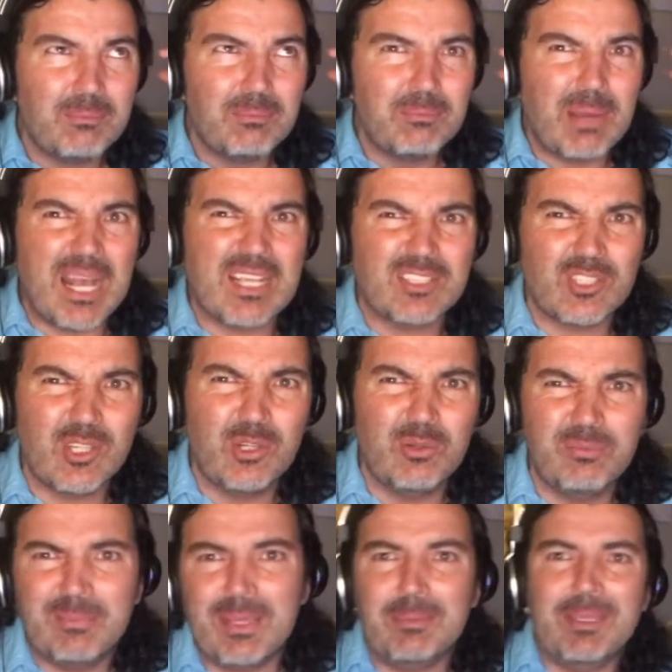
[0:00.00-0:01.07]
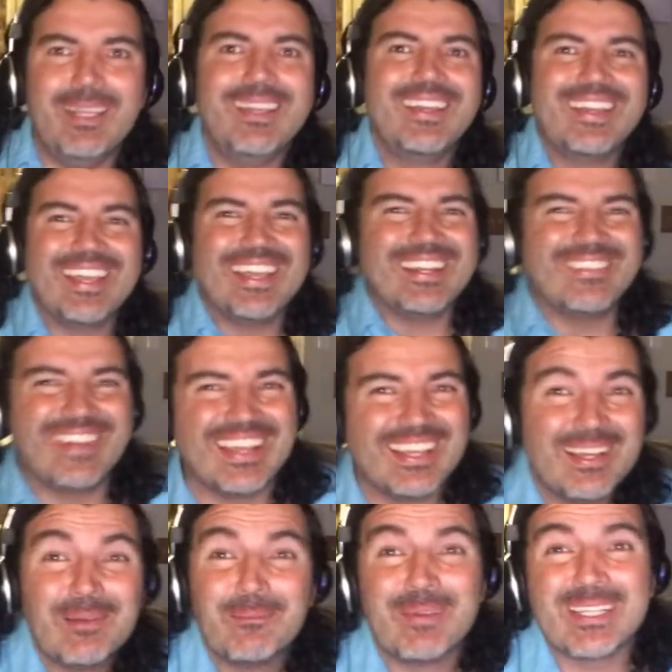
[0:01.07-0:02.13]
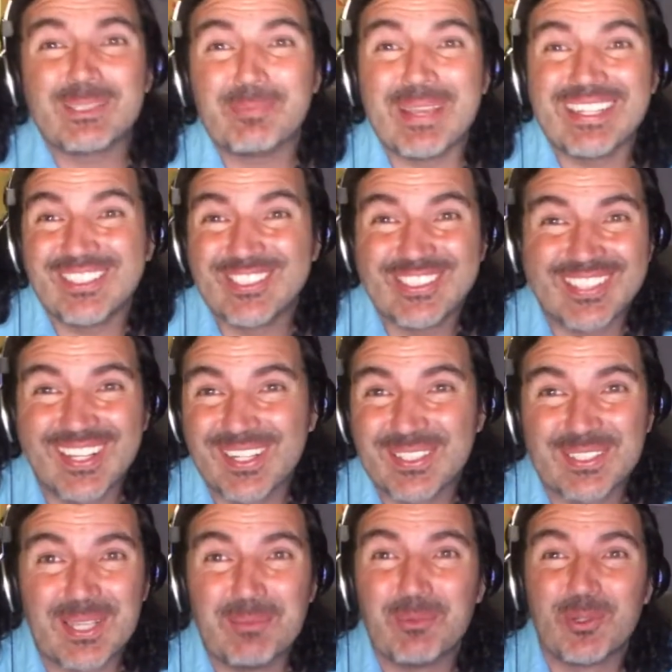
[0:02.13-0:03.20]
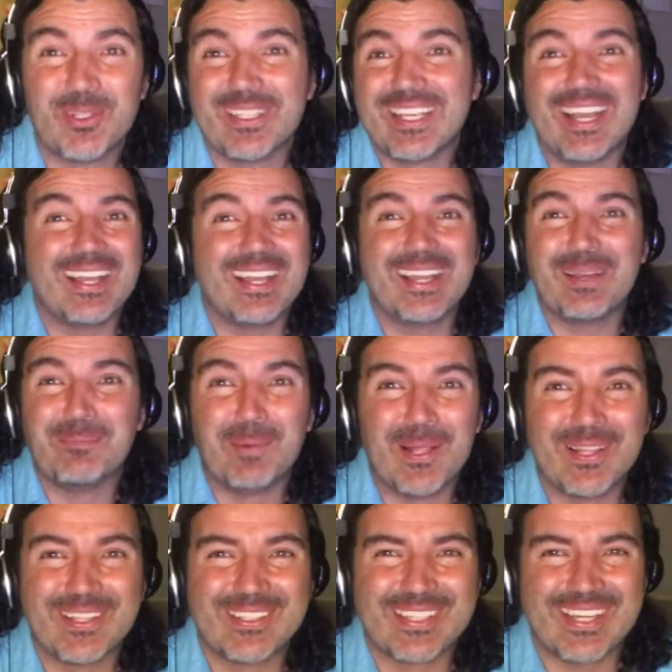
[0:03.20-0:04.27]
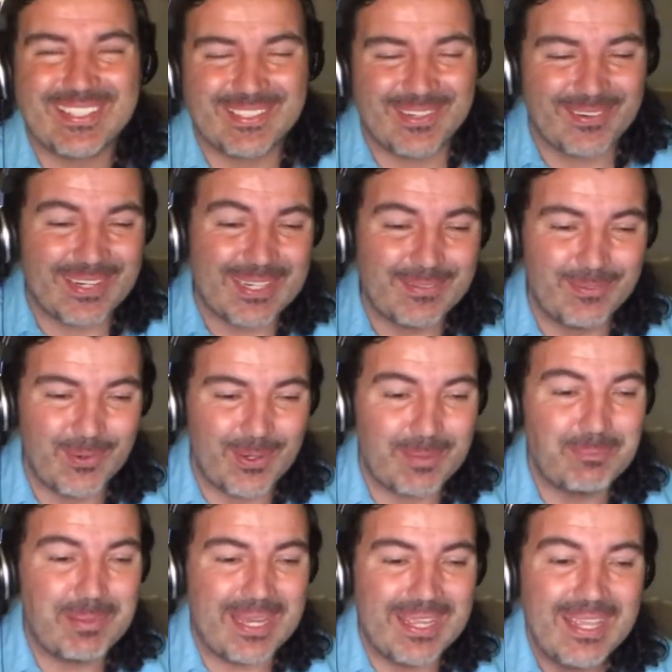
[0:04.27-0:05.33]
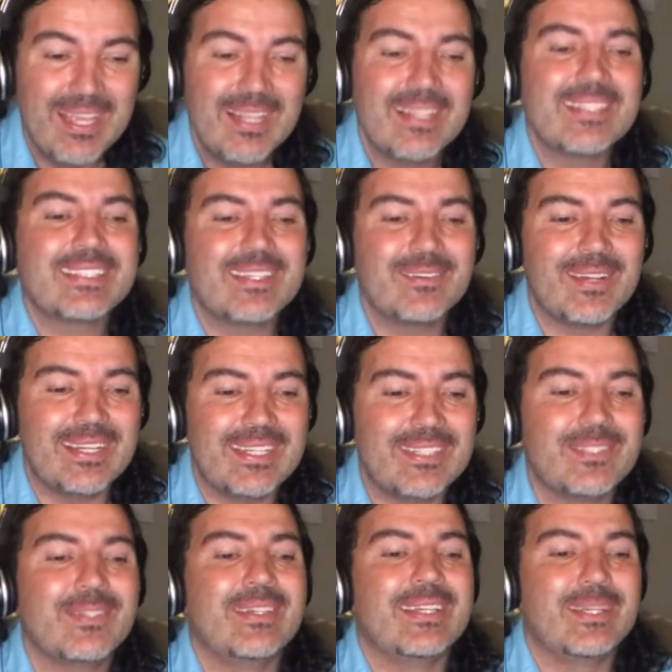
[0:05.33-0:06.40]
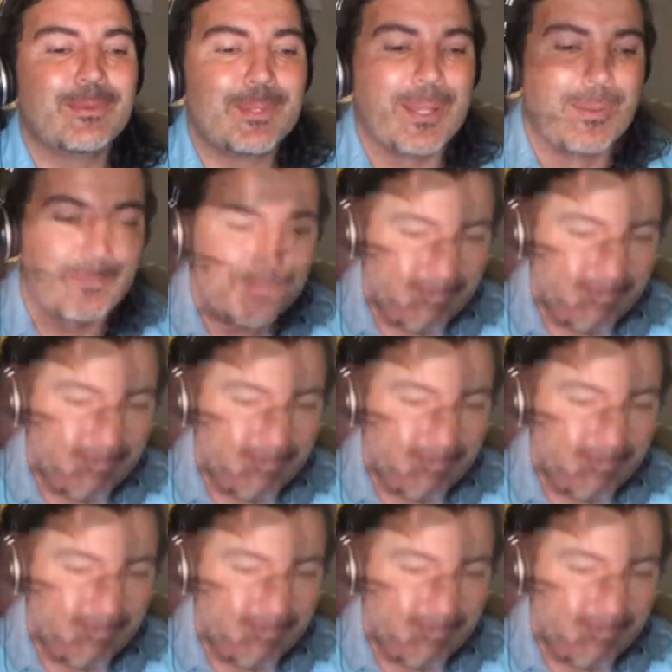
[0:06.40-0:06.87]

Paso, maybe? Anyway, my Spanish sucks. I'm really, I apologize already for it, but let's get right into it. Here we go.